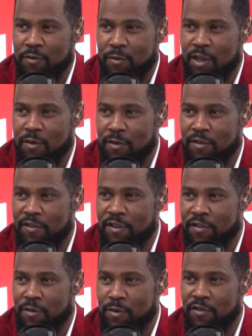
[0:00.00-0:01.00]
week was
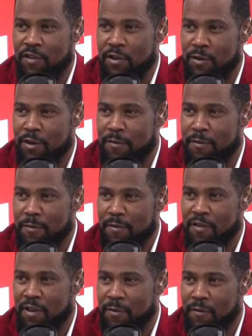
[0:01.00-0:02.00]
just a result of
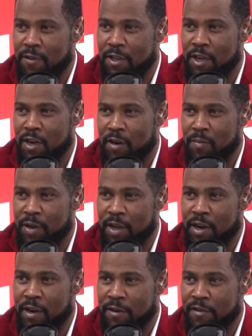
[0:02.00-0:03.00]
some of the younger
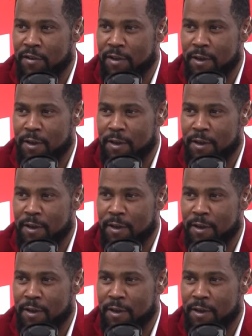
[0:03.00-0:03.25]
players